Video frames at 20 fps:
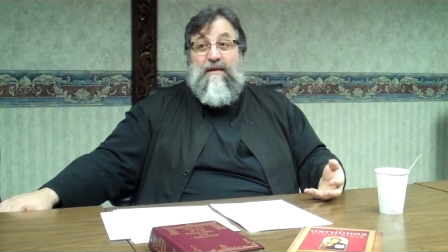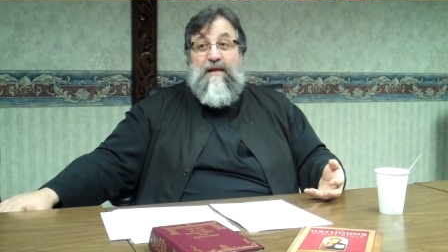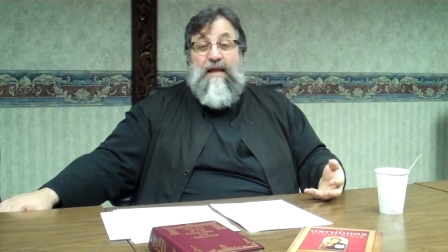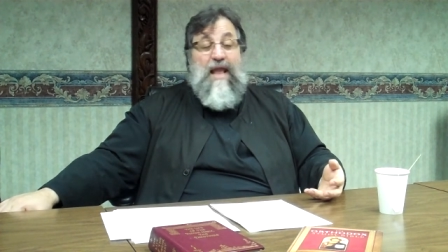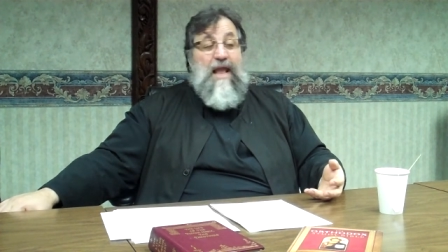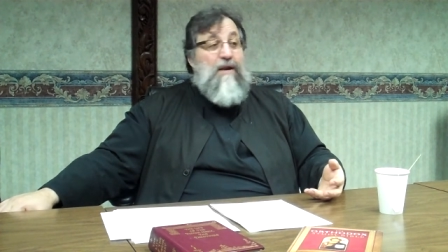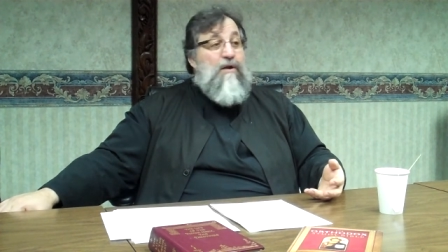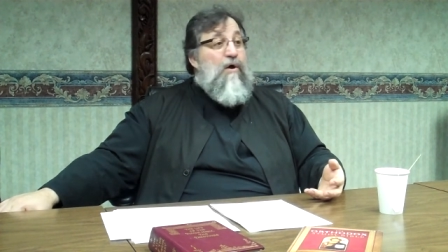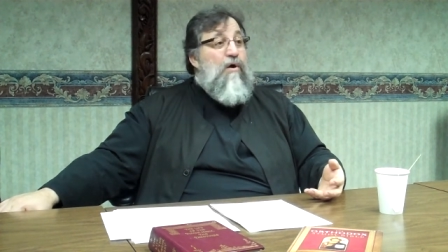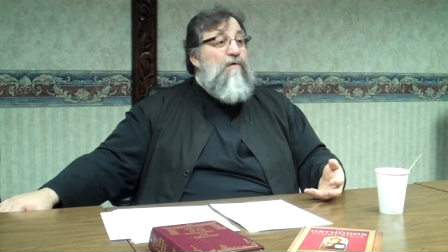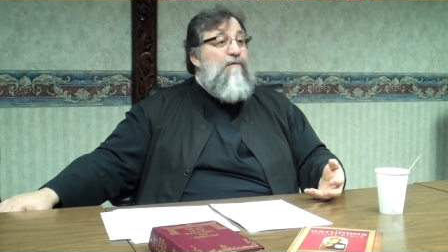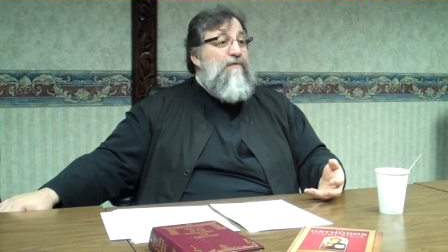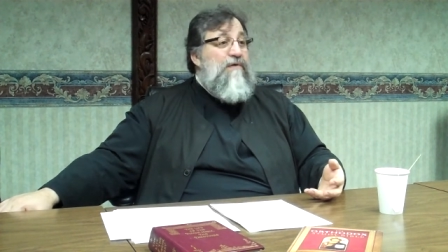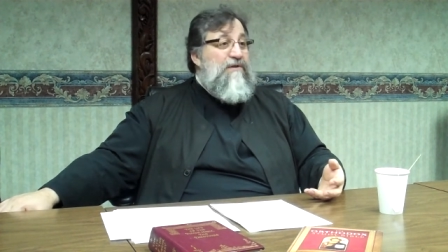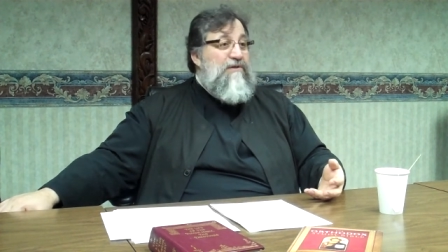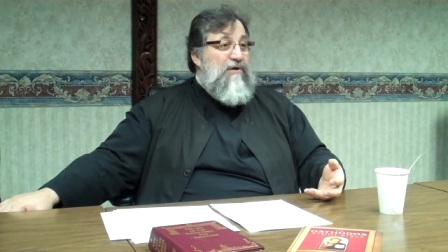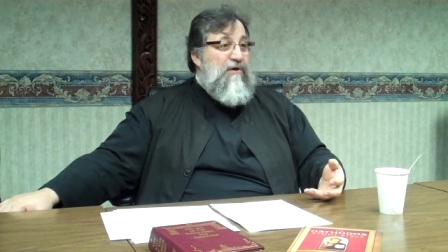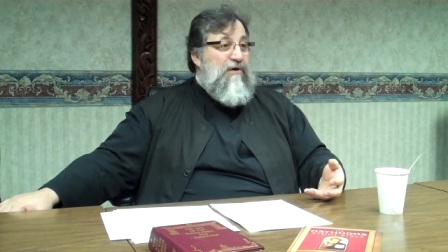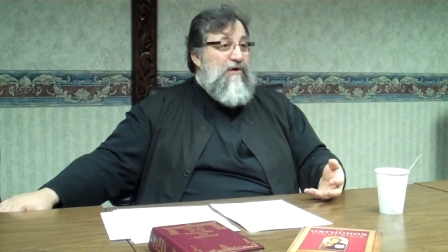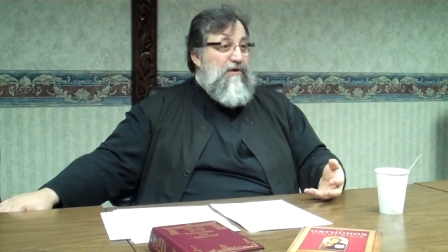and
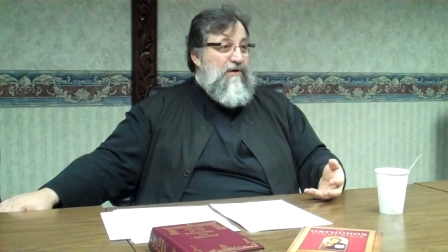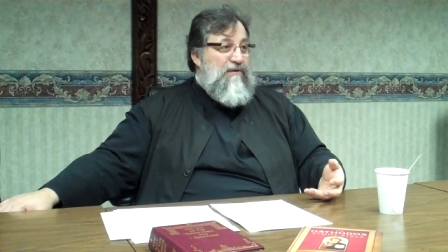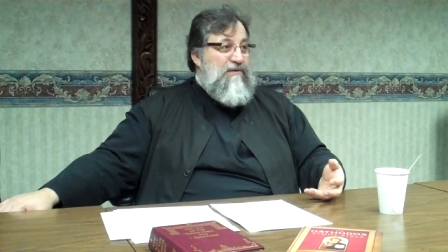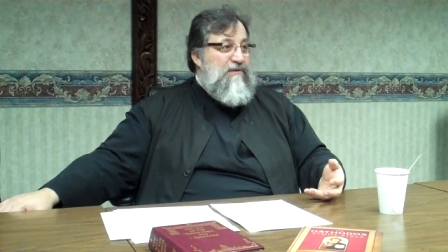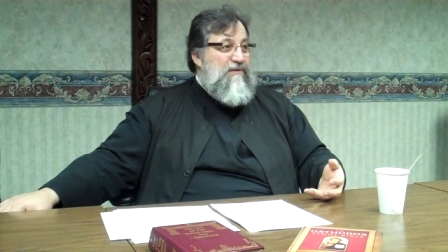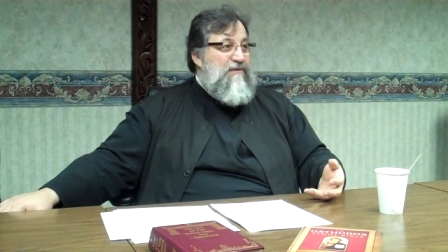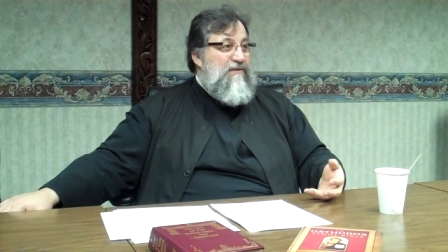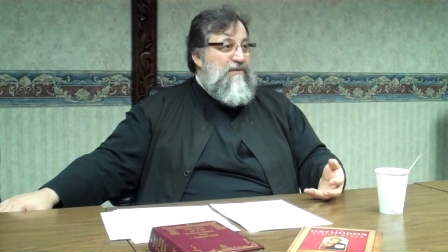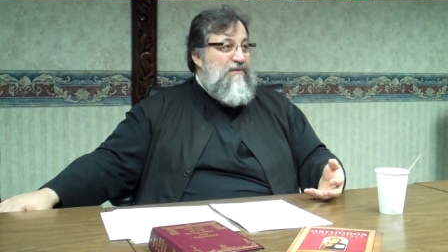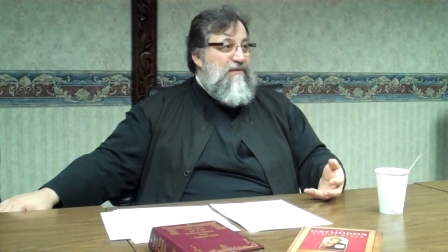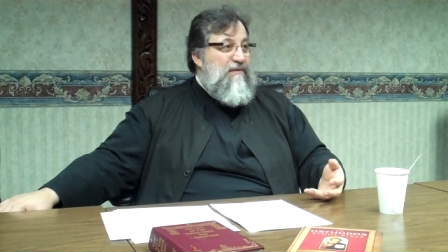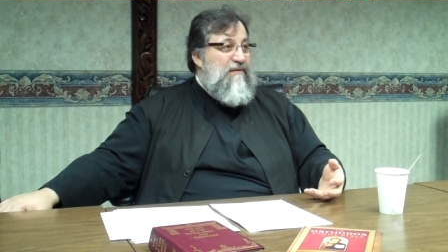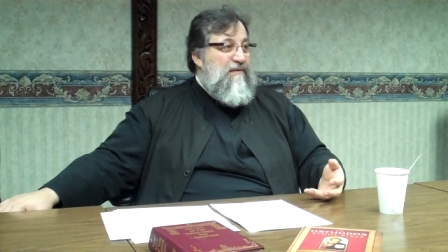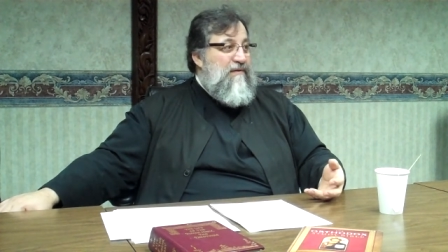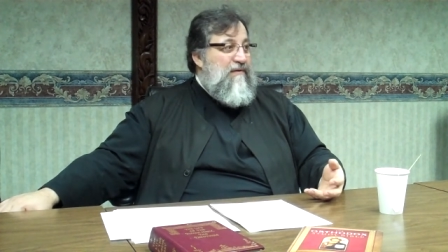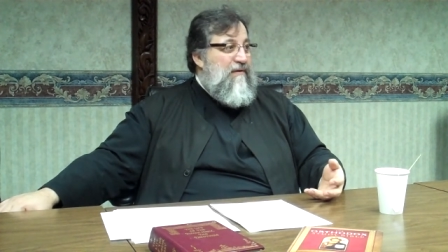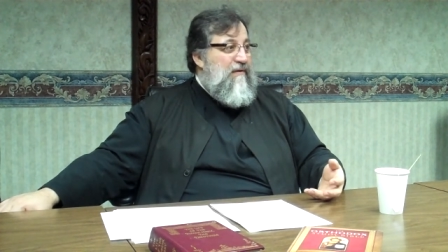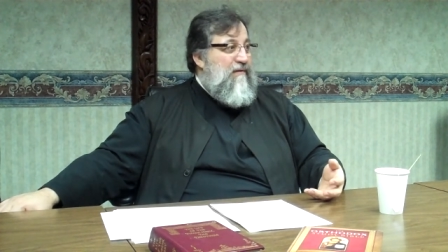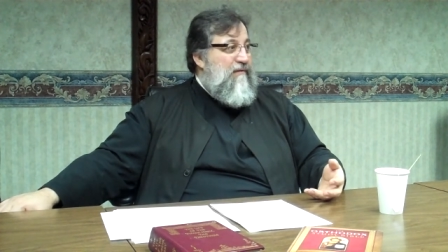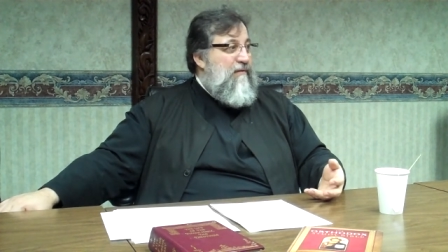overturns
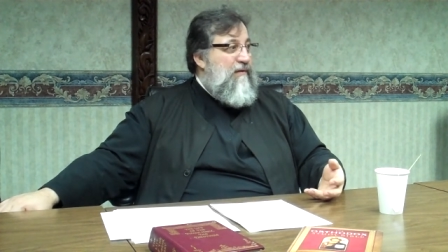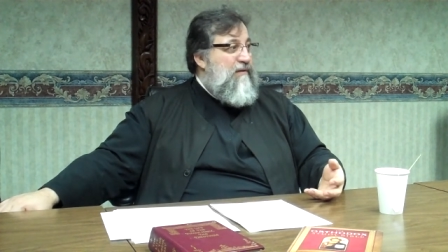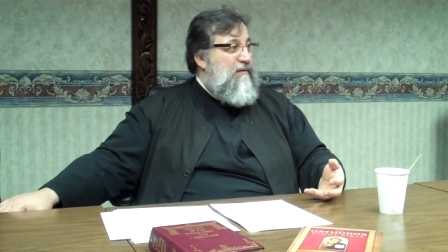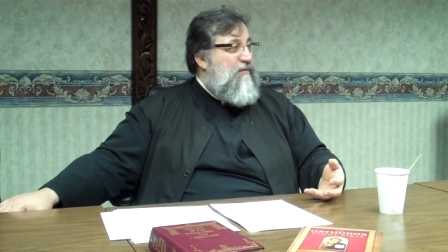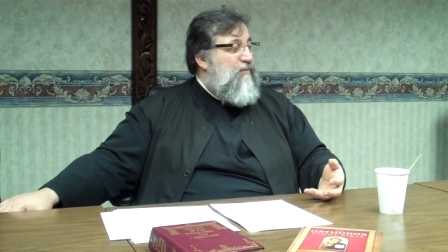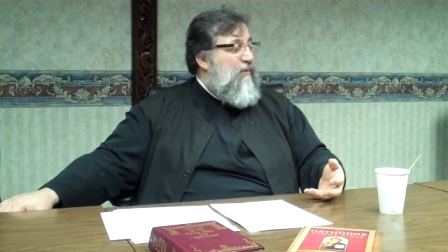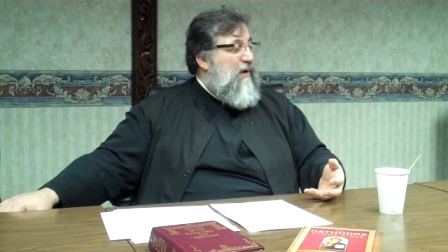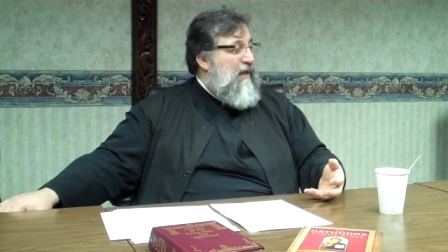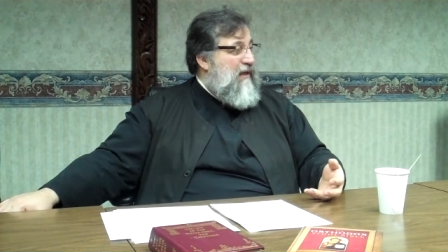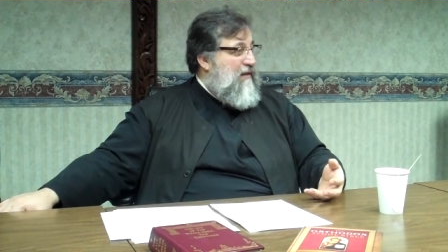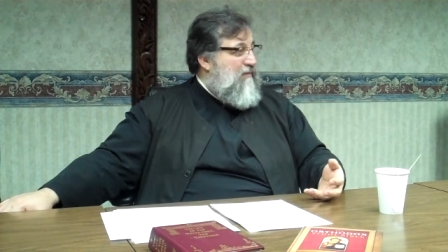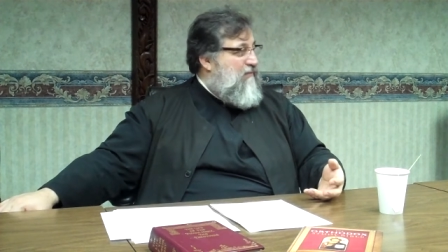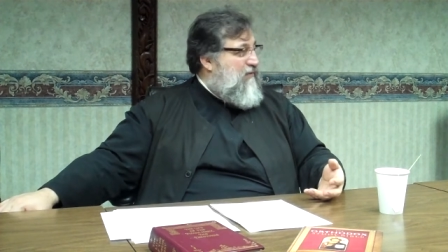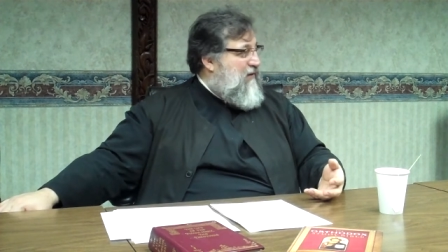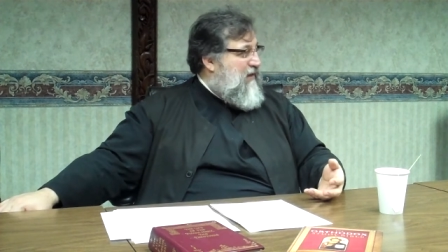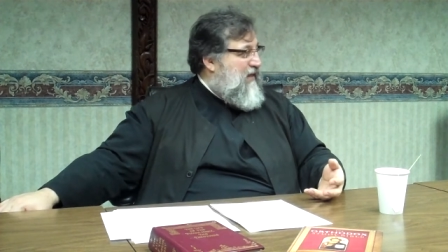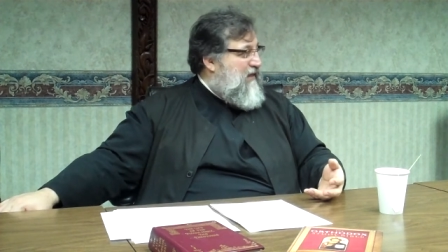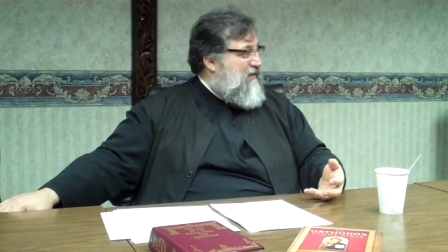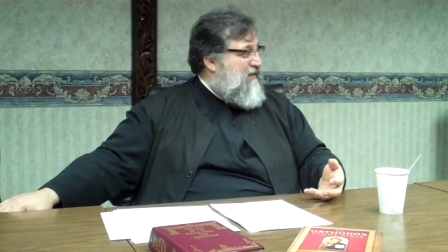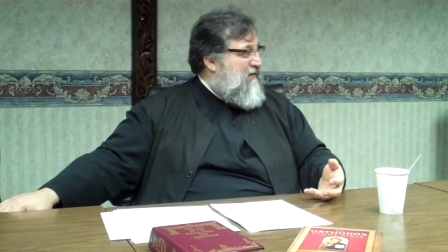the dwelling
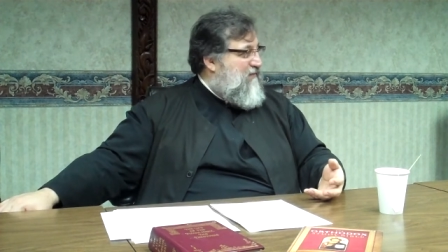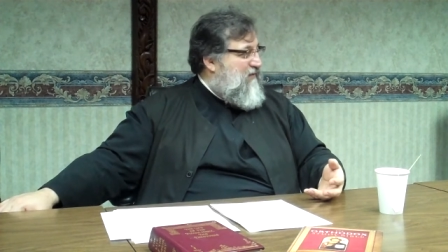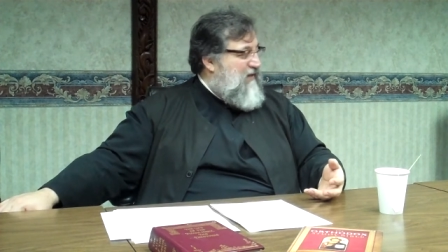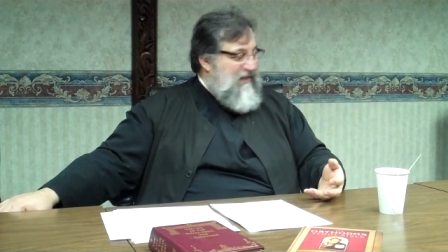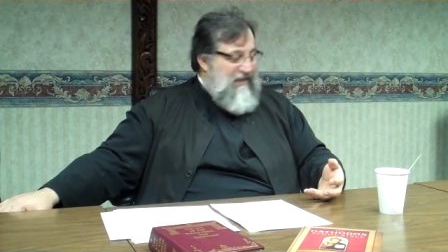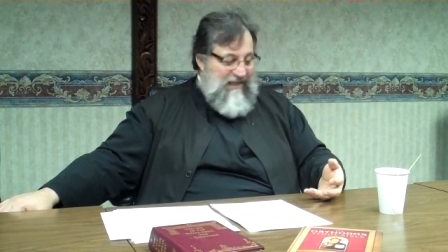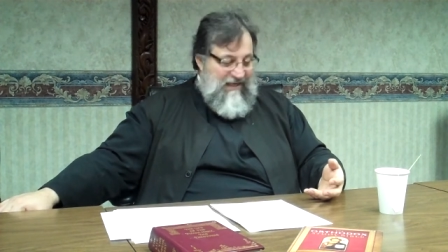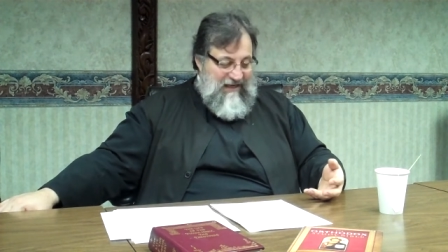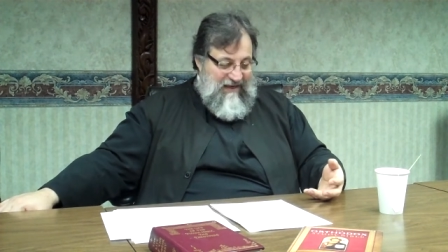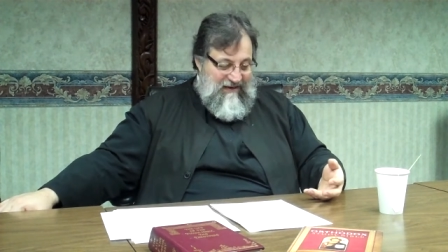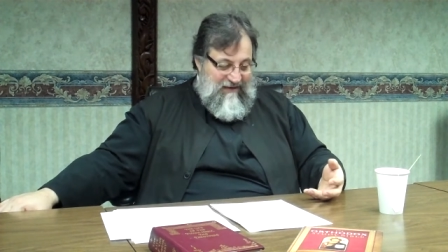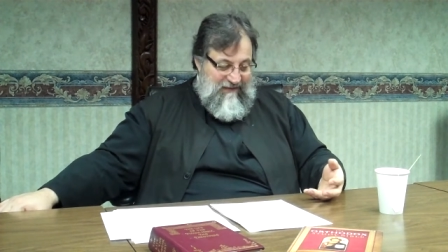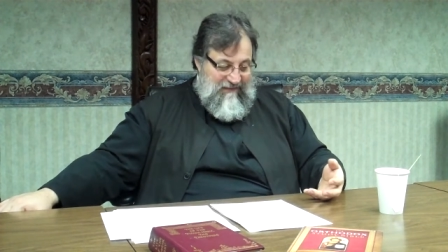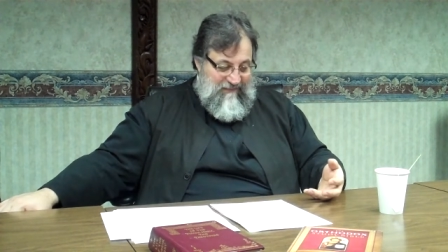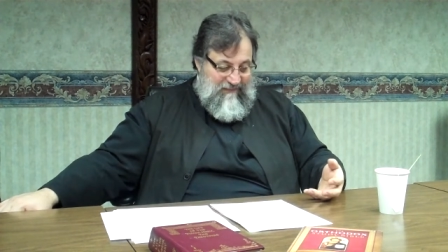place of the dead.